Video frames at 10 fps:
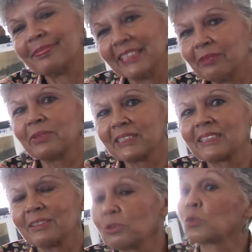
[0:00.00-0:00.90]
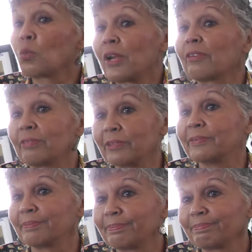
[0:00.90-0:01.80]
it was wonderful.
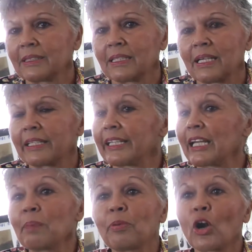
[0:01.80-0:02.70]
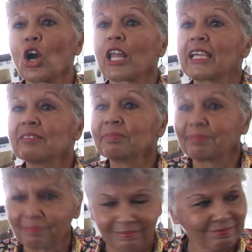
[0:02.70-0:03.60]
Get up early.
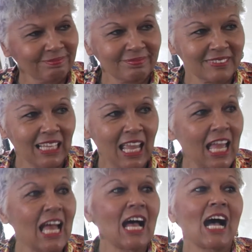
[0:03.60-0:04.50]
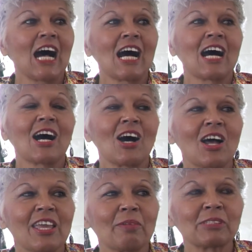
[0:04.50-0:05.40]

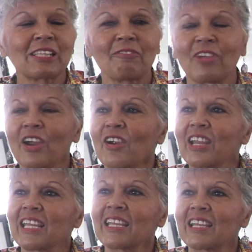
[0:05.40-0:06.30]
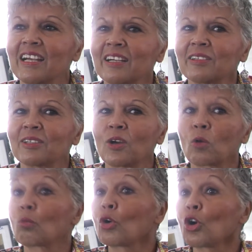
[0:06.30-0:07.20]
It was a very
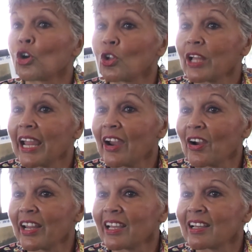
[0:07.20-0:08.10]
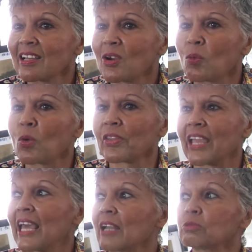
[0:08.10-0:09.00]
rural area where they
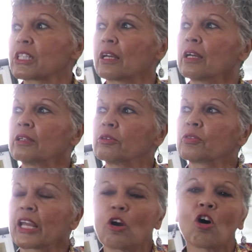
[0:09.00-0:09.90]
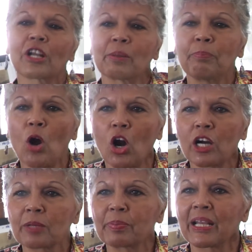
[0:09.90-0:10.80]
had, they called it a park,
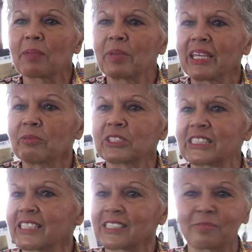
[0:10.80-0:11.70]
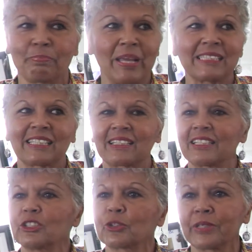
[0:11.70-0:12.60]
but I mean it was just
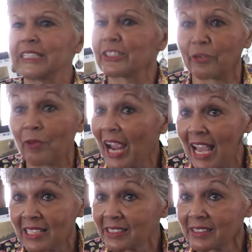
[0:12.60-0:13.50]
basically trees and grass.